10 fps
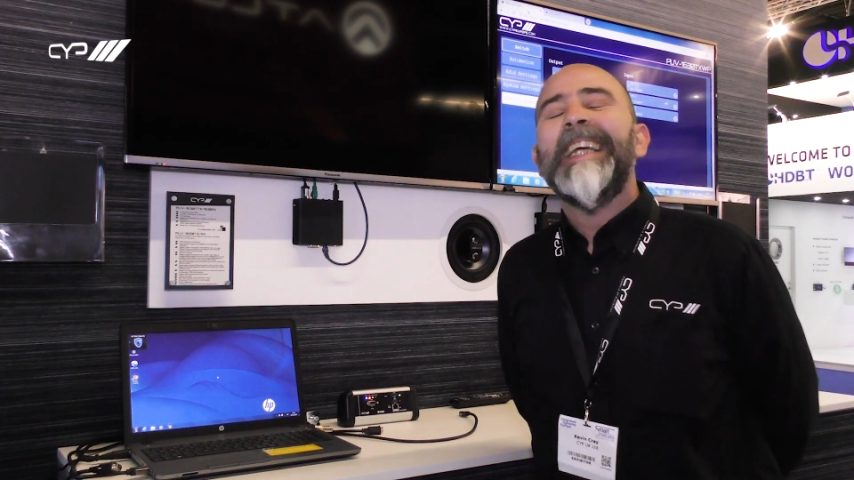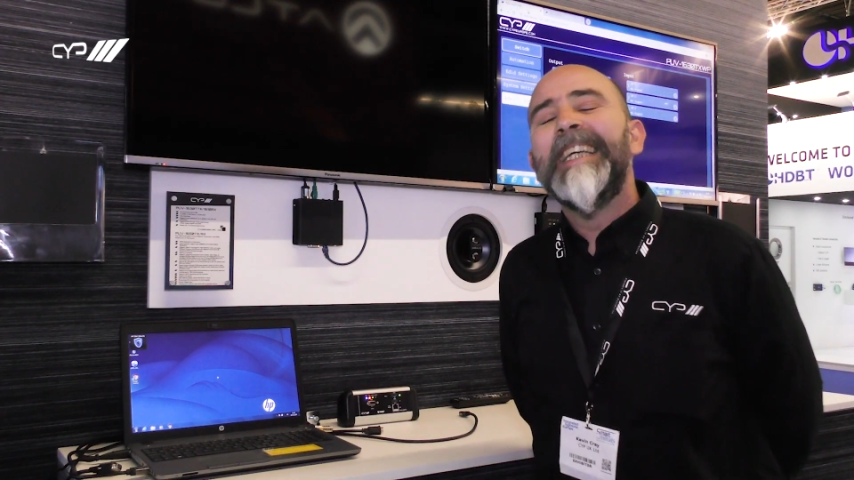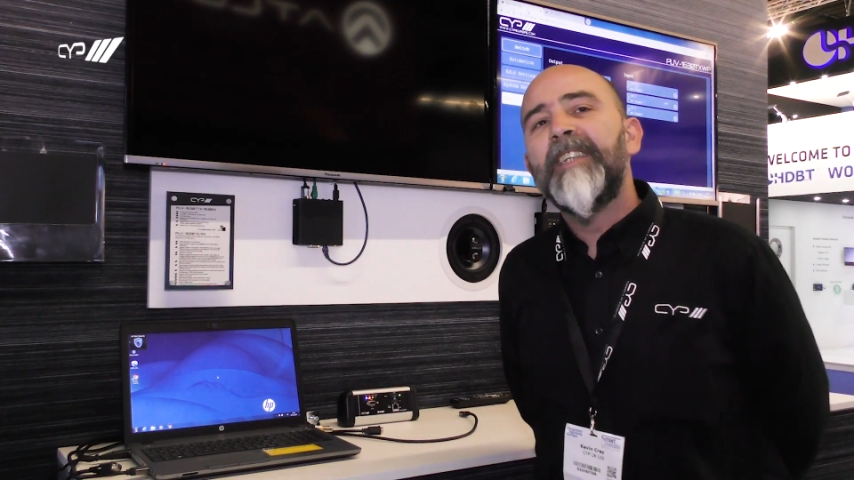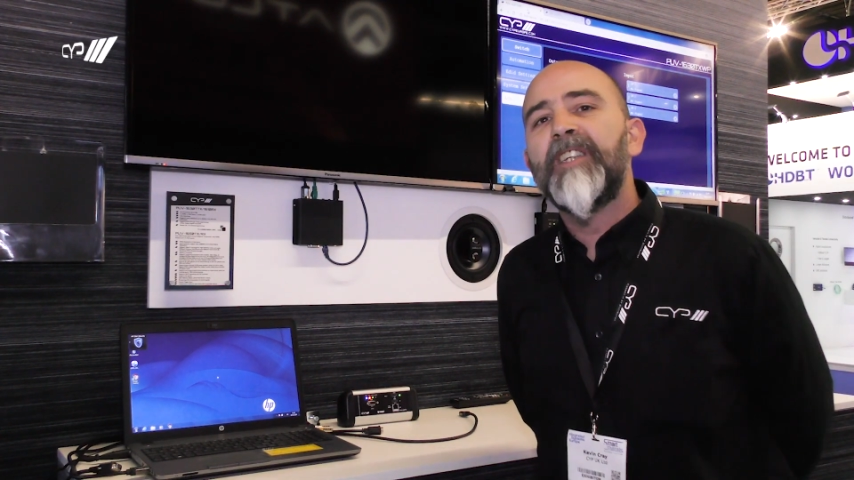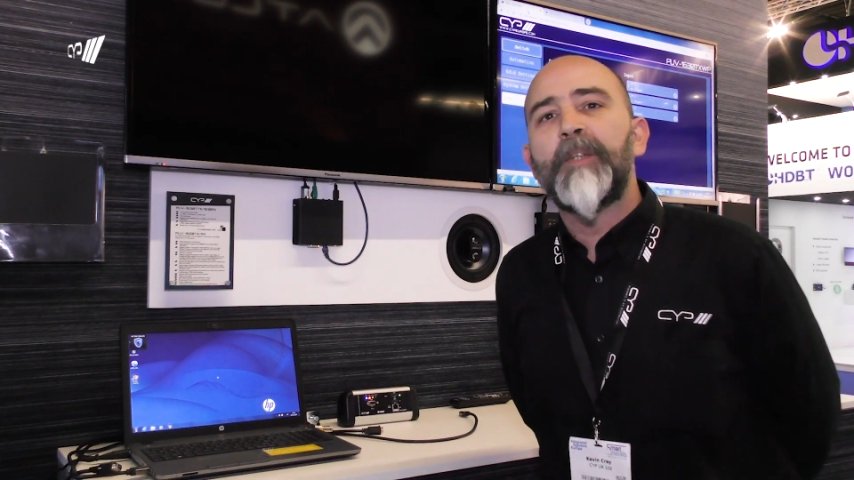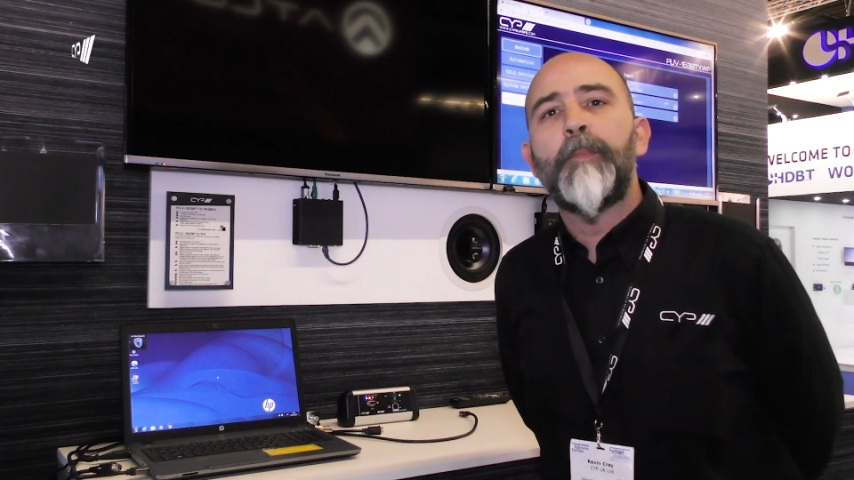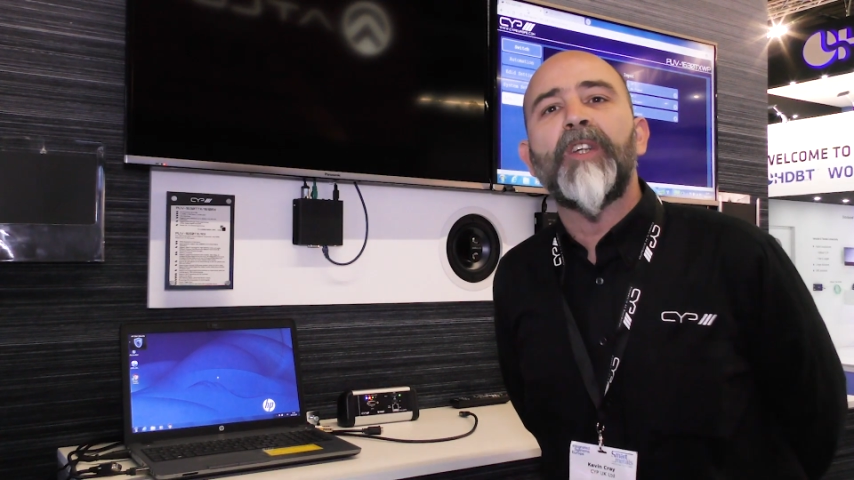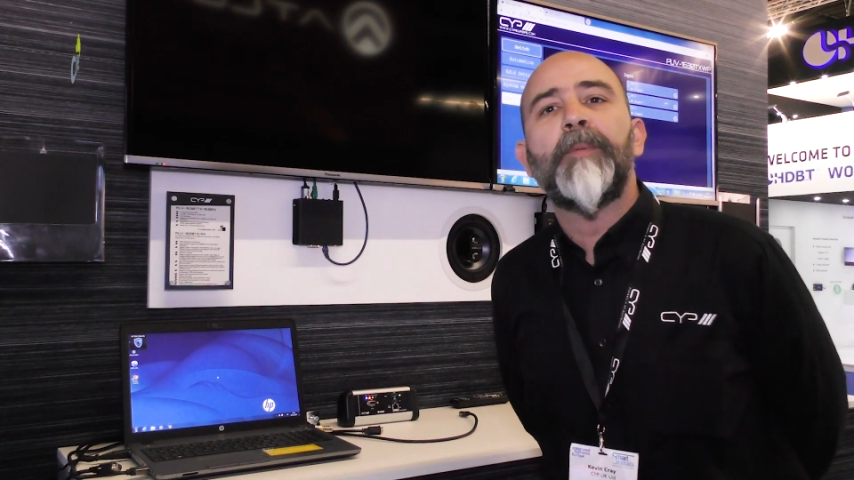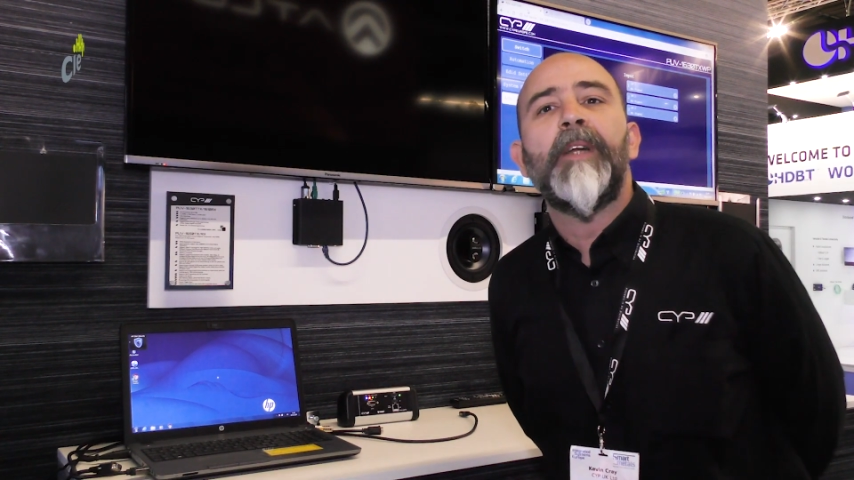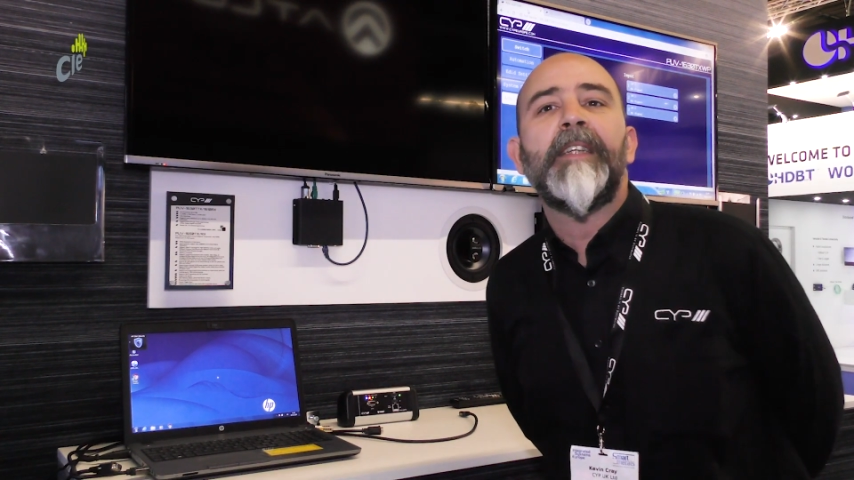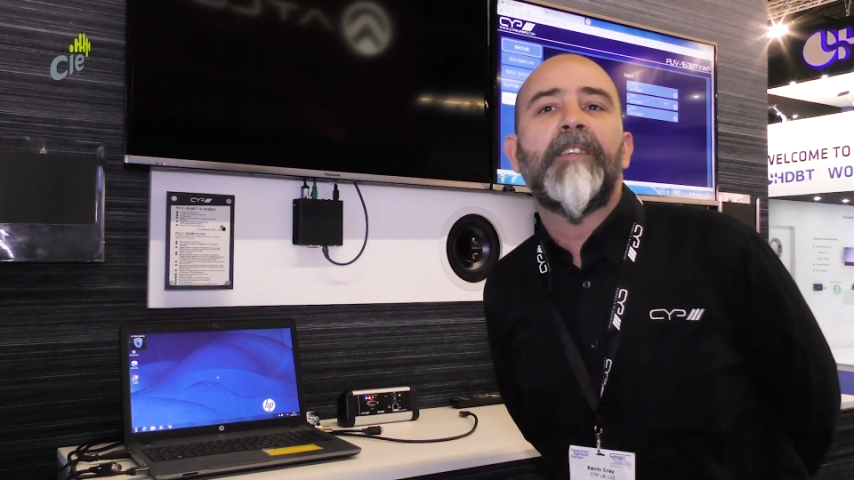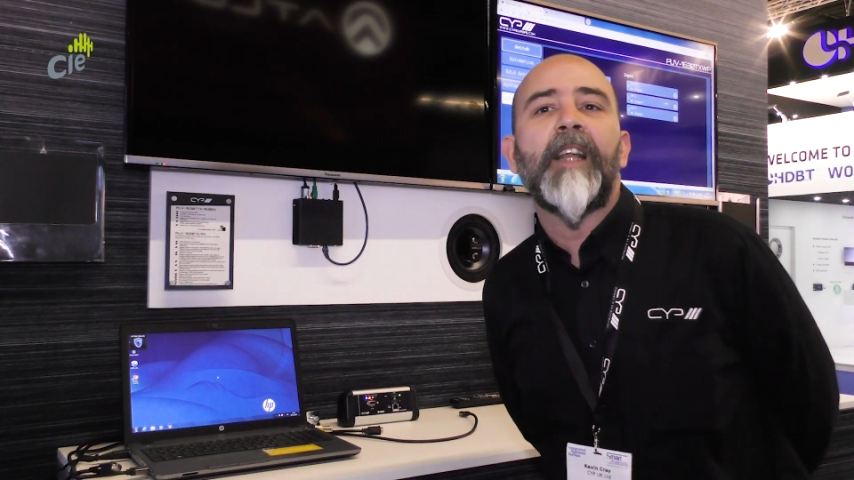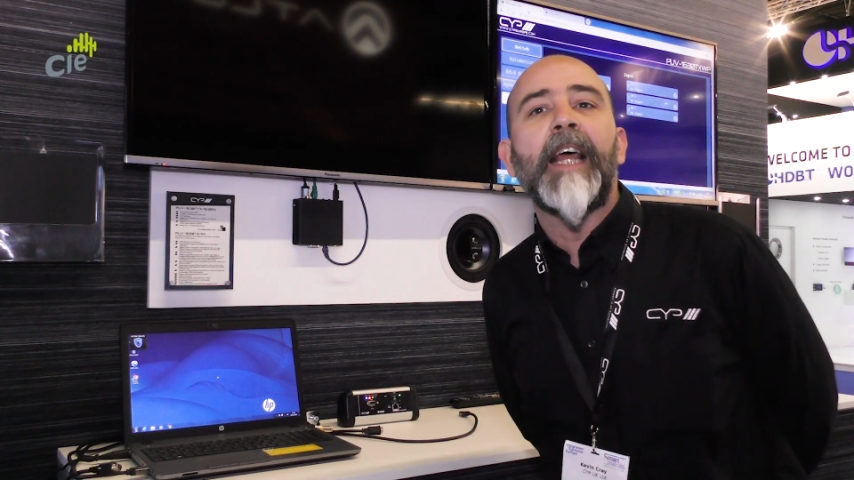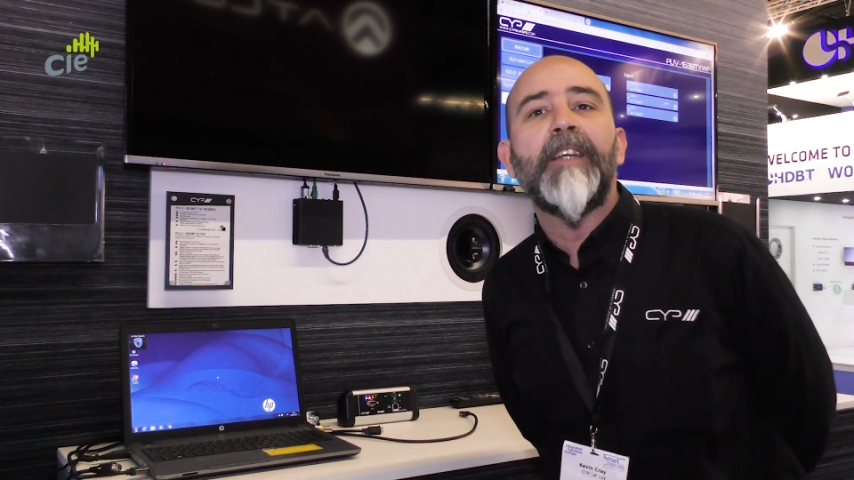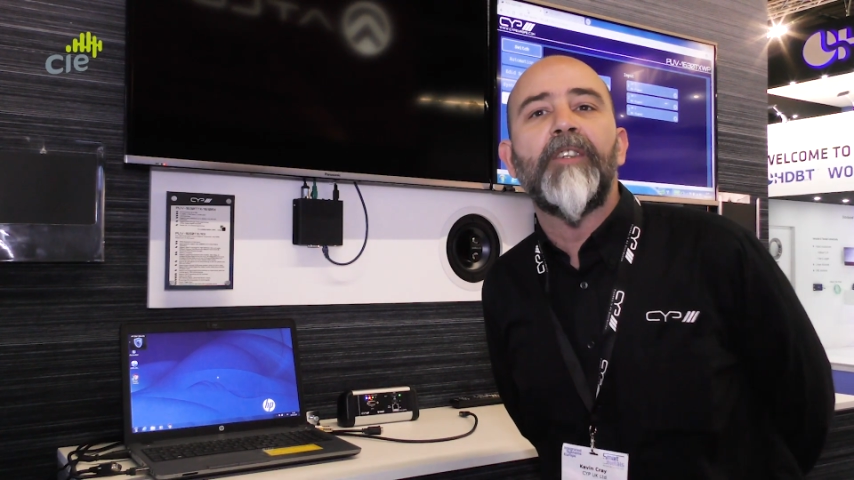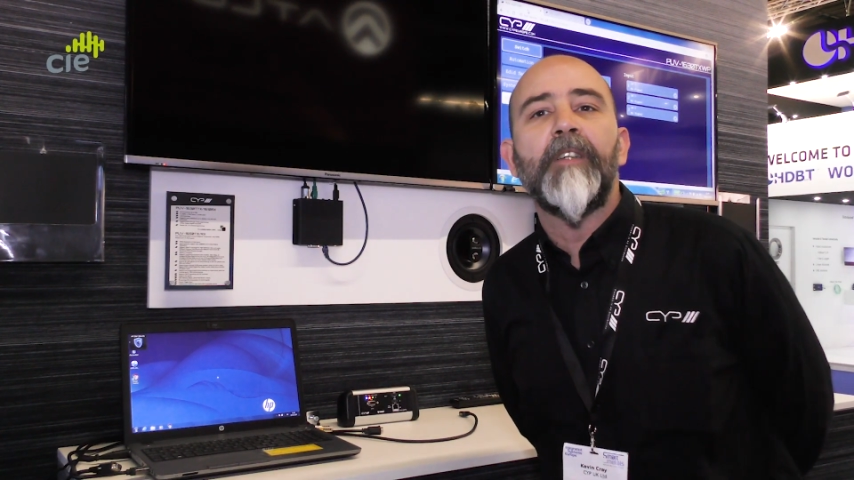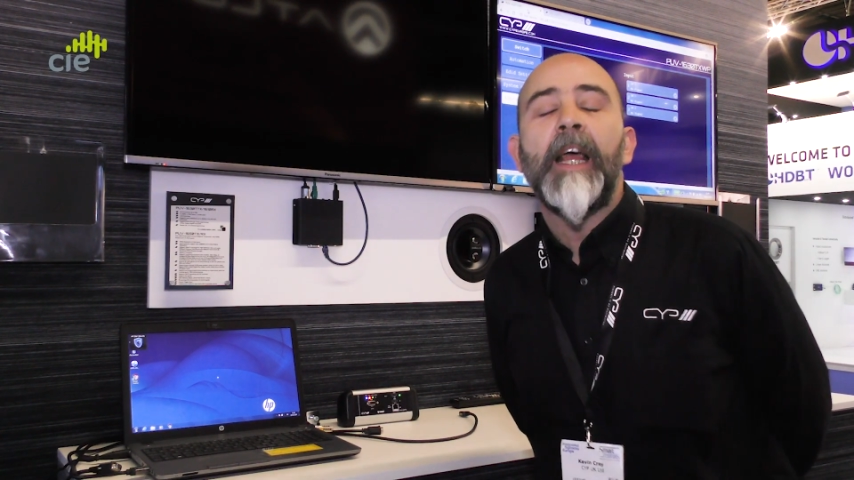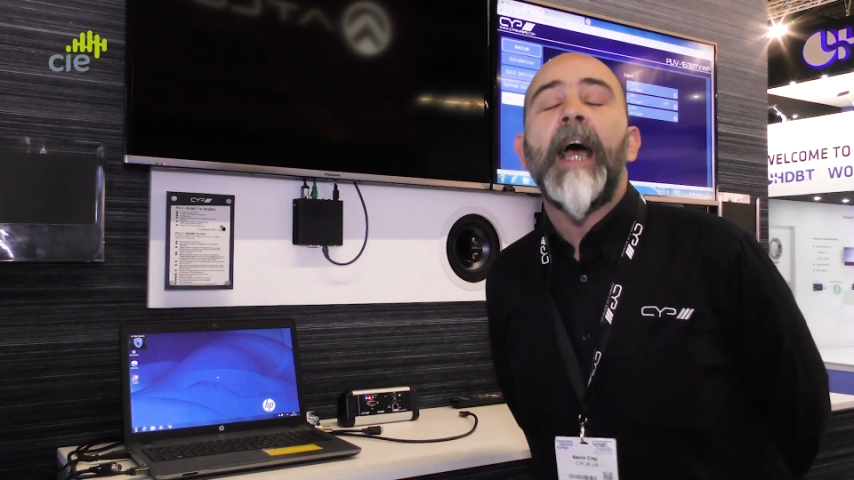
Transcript: easiest possible installation